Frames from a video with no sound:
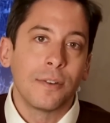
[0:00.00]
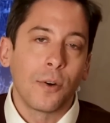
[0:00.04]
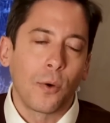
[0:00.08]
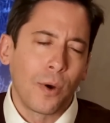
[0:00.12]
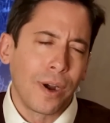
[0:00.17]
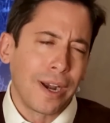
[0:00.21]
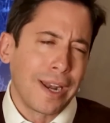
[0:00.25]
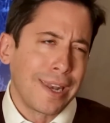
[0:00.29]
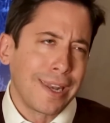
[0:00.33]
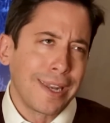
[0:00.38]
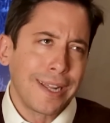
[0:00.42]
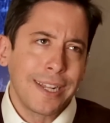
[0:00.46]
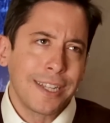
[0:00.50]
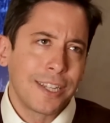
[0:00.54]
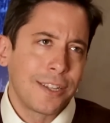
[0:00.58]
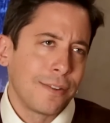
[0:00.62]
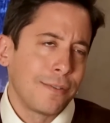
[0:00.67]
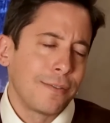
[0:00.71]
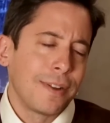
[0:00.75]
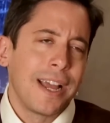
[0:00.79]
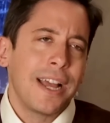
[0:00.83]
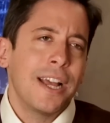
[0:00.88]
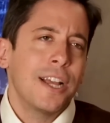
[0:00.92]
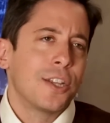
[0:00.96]
or at
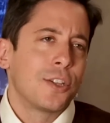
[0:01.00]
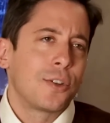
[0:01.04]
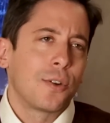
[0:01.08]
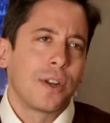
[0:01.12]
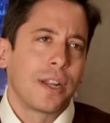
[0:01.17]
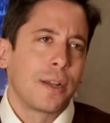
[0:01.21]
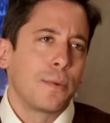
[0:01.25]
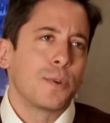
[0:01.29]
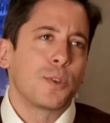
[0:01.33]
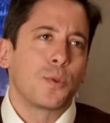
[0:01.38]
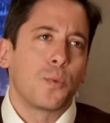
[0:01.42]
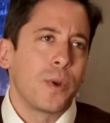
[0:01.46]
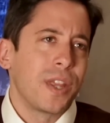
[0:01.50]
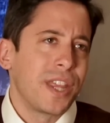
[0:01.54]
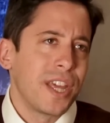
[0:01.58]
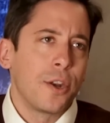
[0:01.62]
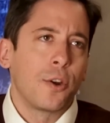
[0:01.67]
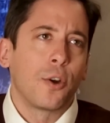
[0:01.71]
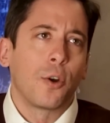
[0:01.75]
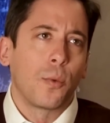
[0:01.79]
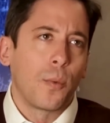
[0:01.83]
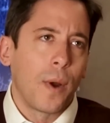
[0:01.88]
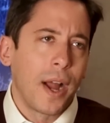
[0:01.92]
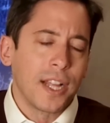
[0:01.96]
least certainly was
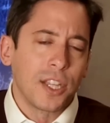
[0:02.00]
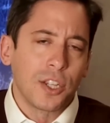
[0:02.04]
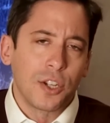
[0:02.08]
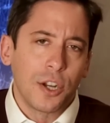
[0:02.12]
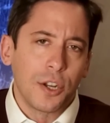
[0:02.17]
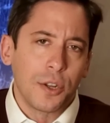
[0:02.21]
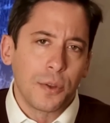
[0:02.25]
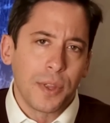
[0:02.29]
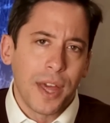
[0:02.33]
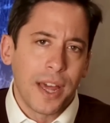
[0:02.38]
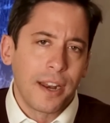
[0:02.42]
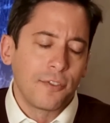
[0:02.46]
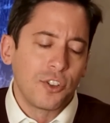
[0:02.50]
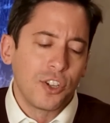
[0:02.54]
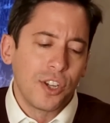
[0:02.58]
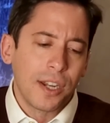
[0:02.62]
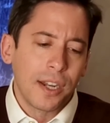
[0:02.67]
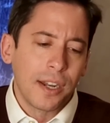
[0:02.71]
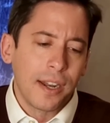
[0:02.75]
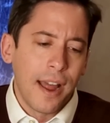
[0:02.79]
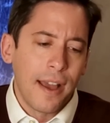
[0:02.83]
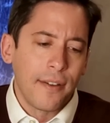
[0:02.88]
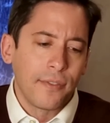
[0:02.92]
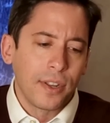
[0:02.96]
within her rights to do that if she
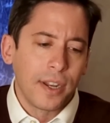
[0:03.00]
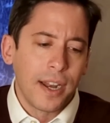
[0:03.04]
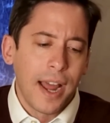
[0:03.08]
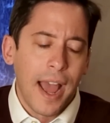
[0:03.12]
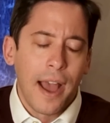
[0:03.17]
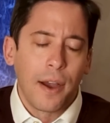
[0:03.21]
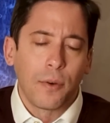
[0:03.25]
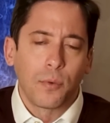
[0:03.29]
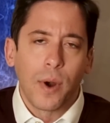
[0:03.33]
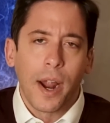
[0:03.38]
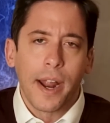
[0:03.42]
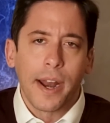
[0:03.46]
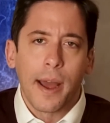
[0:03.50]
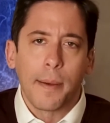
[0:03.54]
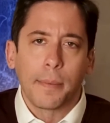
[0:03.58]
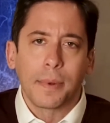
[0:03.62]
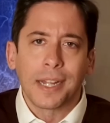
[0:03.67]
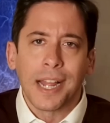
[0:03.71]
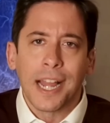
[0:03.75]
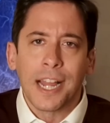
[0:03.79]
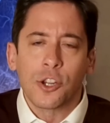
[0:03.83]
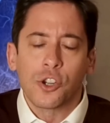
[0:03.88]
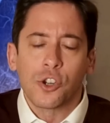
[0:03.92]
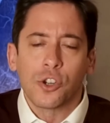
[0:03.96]
didn't have an outright
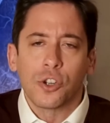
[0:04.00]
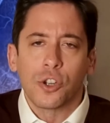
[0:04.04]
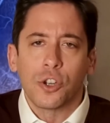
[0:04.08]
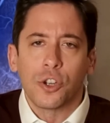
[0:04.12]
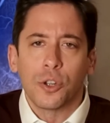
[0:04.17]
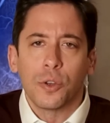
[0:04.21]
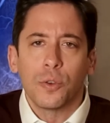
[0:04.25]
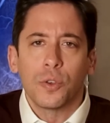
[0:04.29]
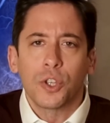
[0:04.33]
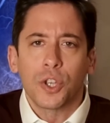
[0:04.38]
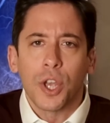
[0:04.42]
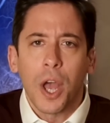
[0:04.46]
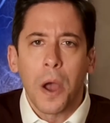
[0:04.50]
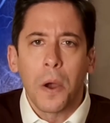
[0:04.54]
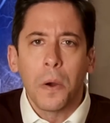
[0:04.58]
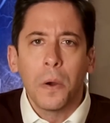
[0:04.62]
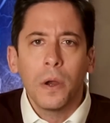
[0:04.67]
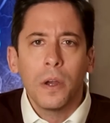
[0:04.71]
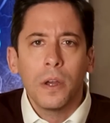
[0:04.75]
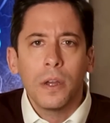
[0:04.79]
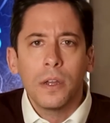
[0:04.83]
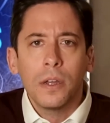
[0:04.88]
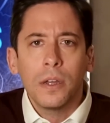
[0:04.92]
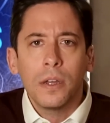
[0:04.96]
obligation to do
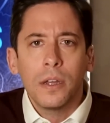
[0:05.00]
so.